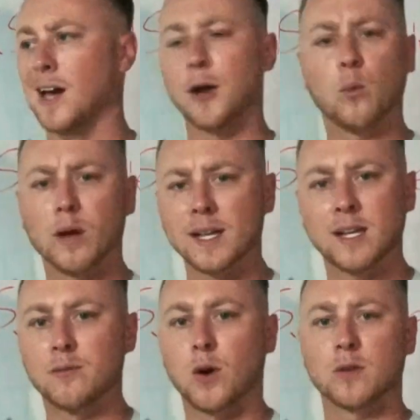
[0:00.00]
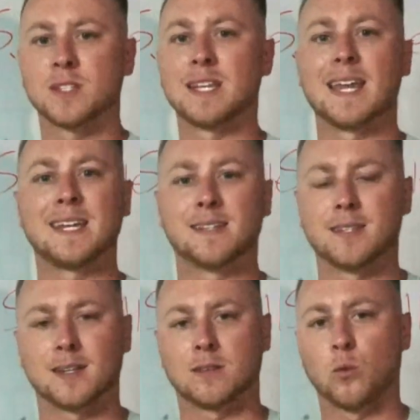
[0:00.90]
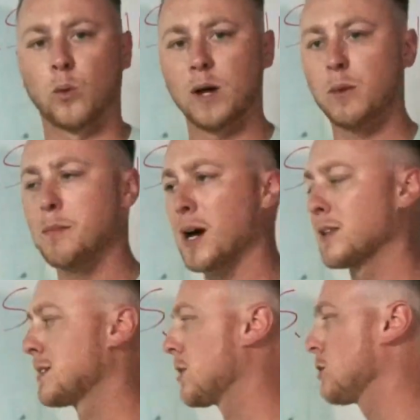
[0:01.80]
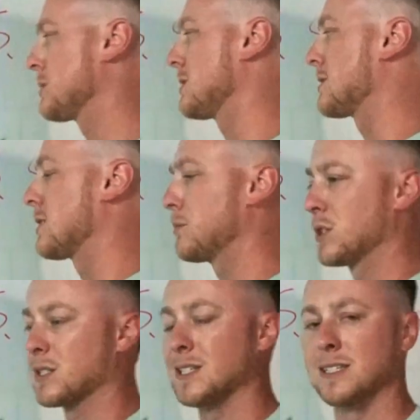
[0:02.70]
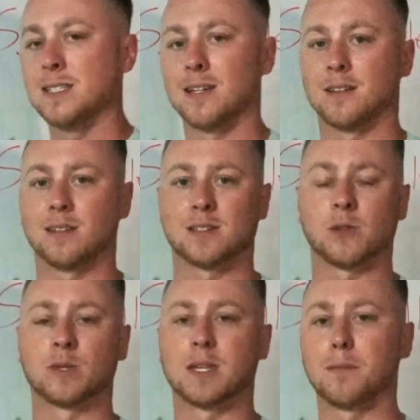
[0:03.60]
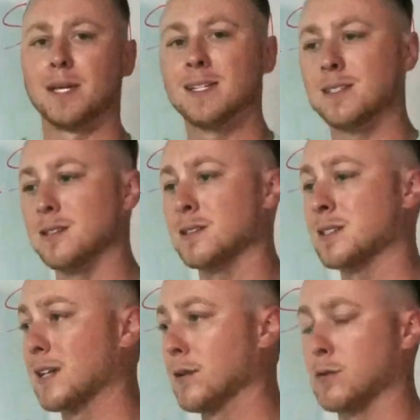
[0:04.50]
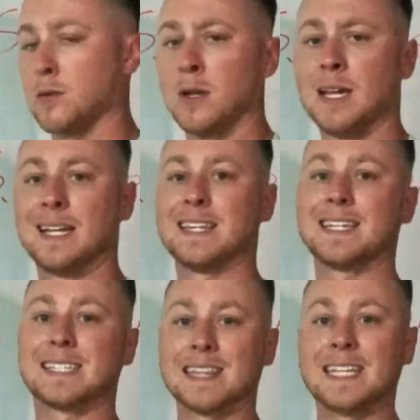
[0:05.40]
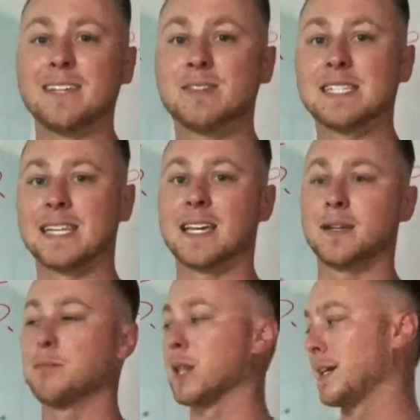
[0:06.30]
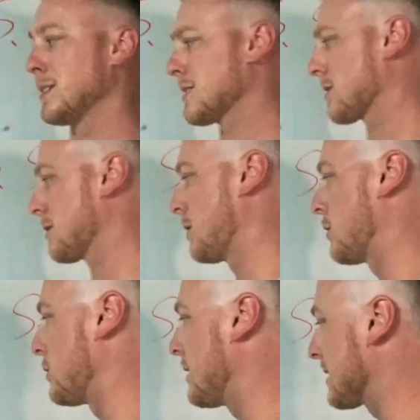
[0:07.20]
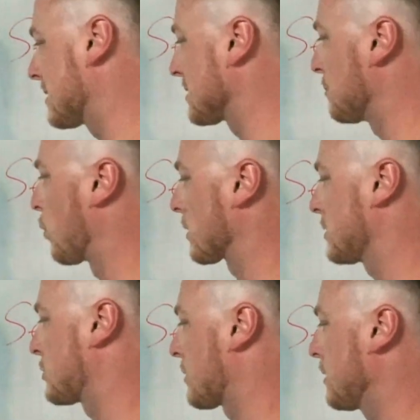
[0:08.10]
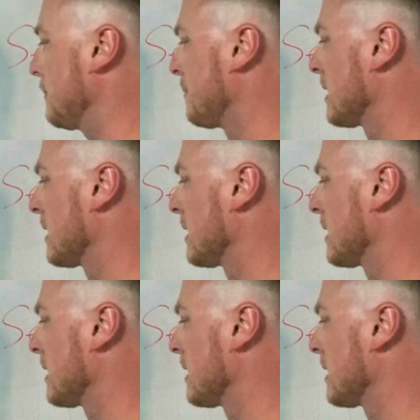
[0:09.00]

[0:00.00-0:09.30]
I don't wanna get involved in any of that. The way we buy these homes is subject to the debt. And so what that means is, seller, let's leave the debt in place. You got this mortgage, right?